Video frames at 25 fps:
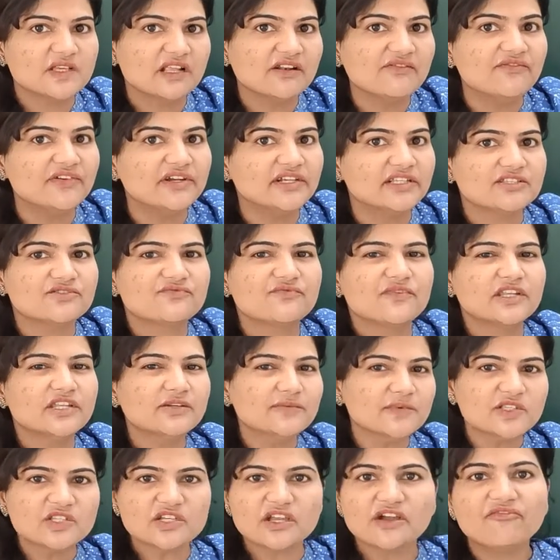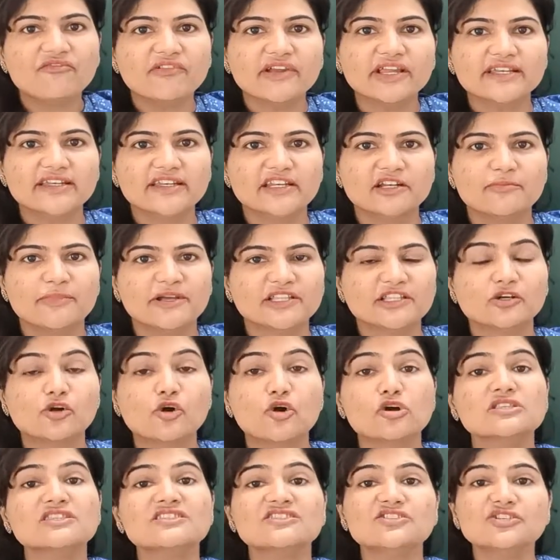sulfate is very much affected by the
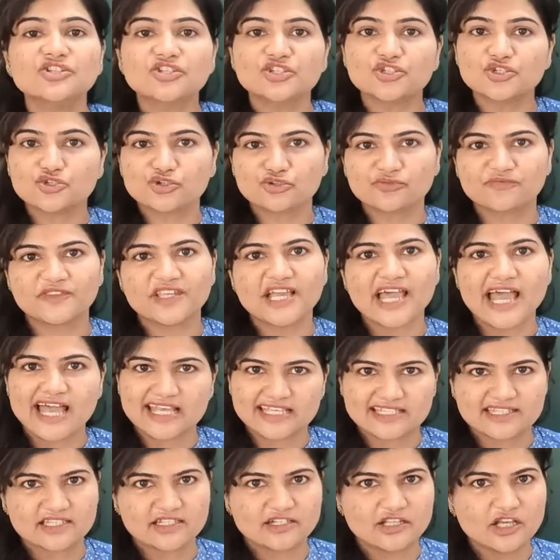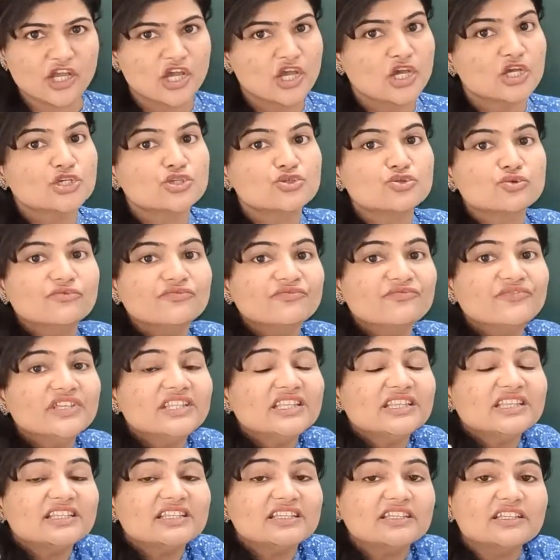concentration of the acid. So we
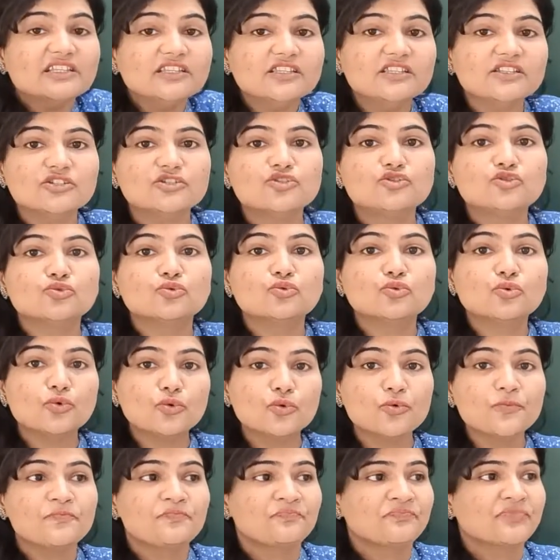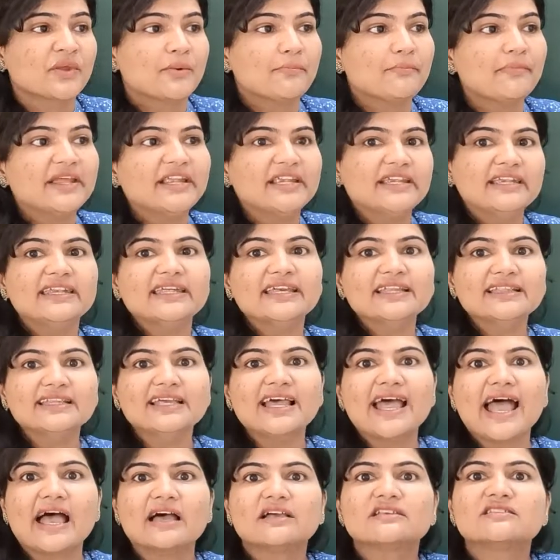need to maintain
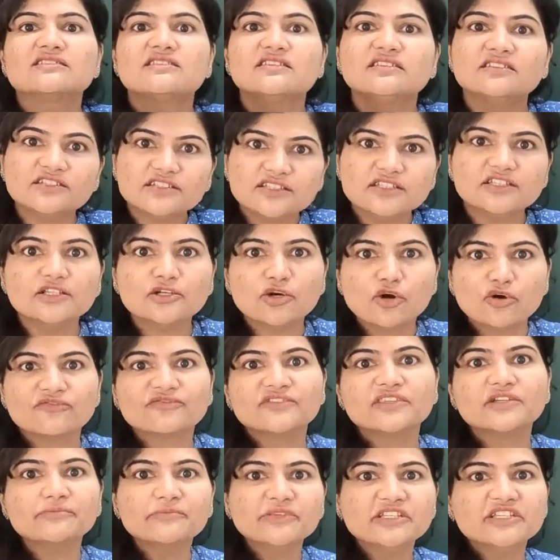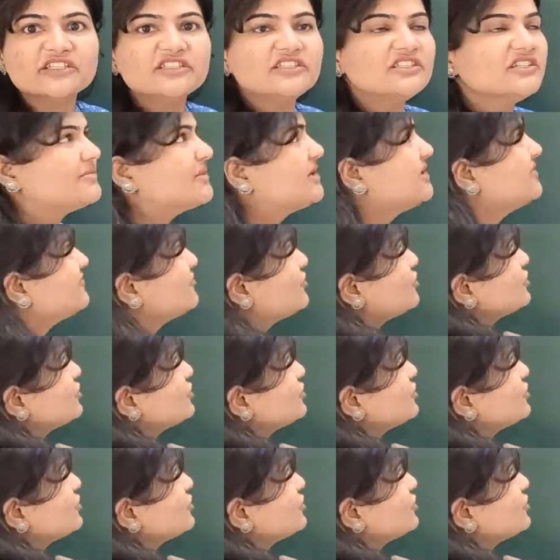the acidity of the medium, and